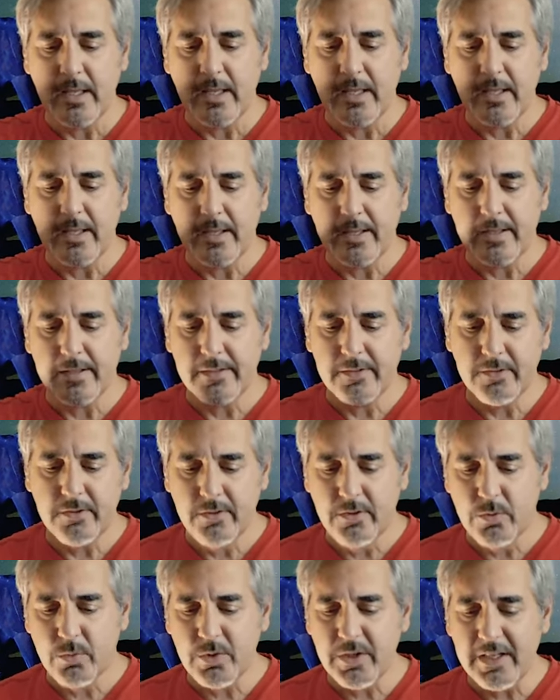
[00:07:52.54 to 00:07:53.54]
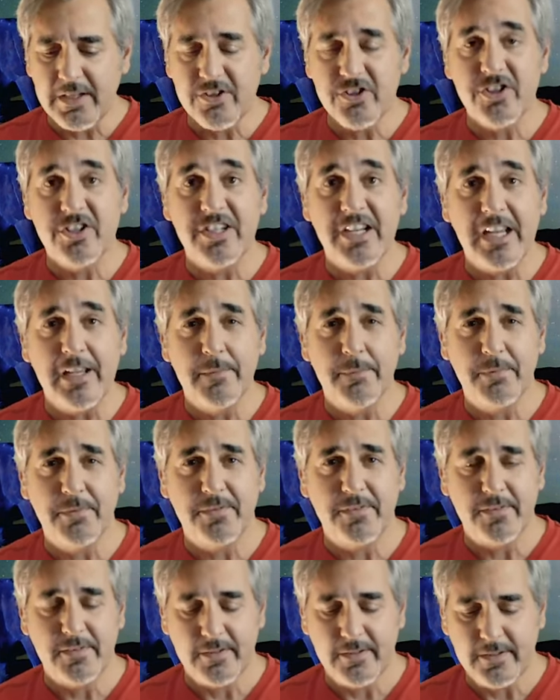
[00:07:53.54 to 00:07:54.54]
and create
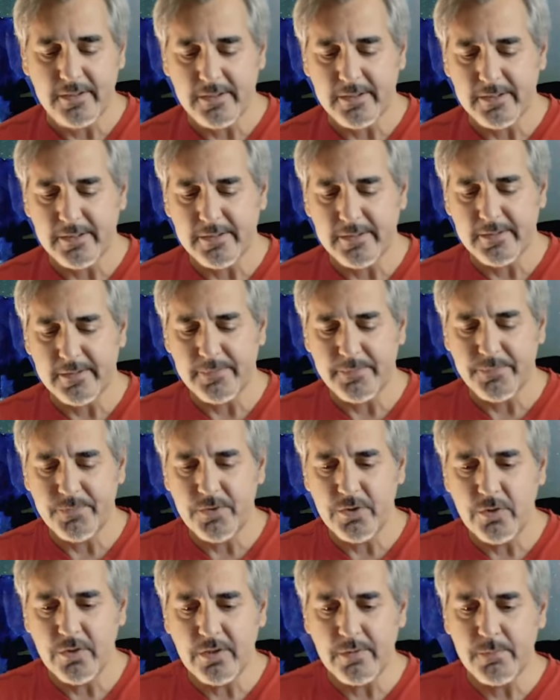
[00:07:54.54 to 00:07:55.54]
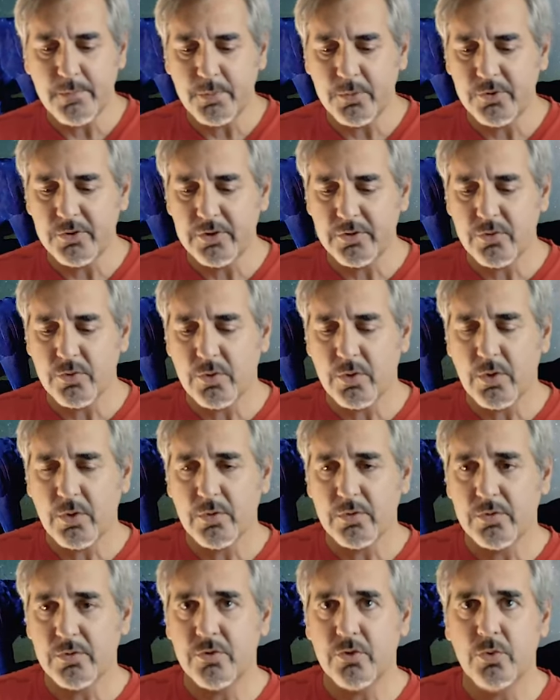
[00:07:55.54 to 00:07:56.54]
shapes. You can put the
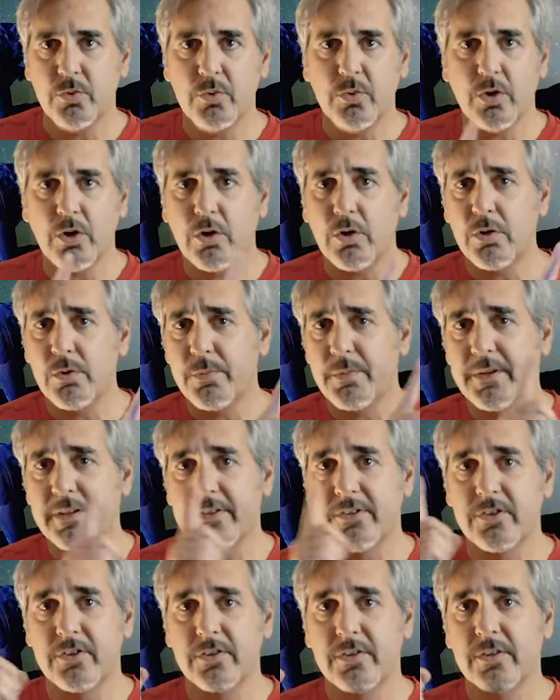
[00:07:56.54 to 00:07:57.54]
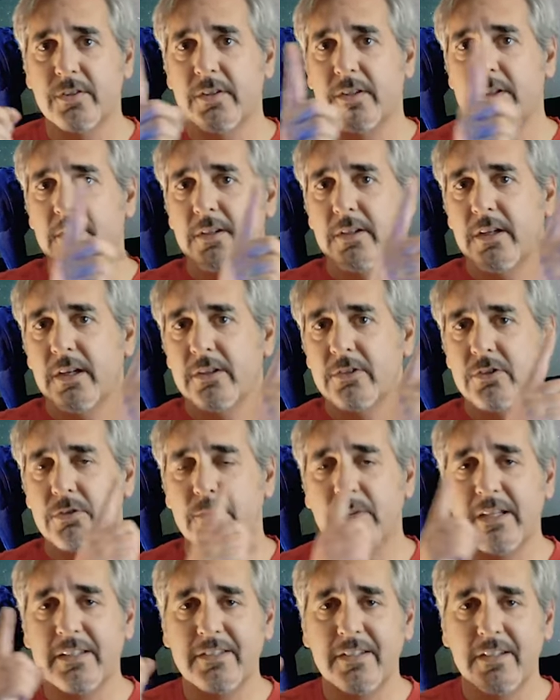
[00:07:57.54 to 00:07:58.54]
drone to orbit
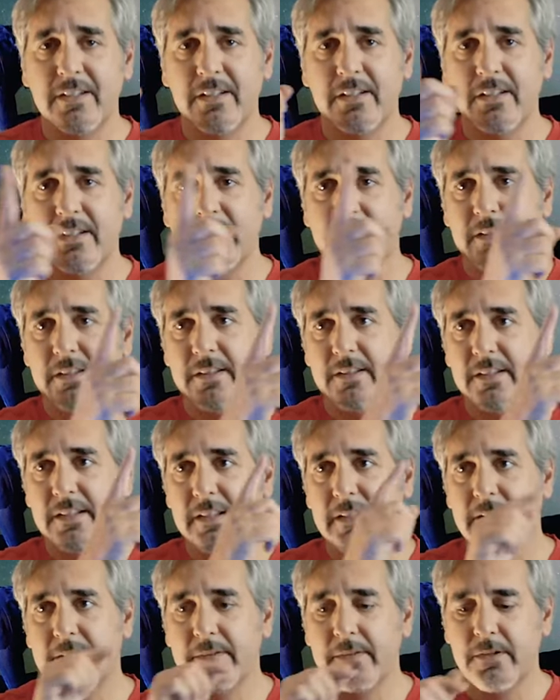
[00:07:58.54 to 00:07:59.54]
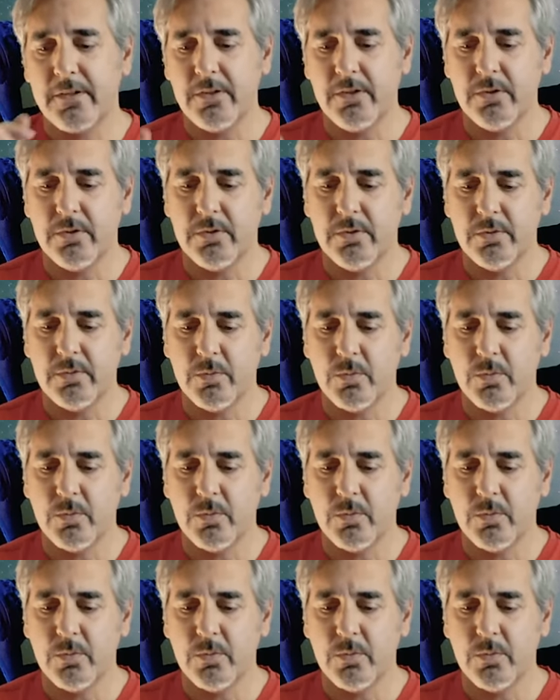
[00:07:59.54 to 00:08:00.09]
automatically, and then you,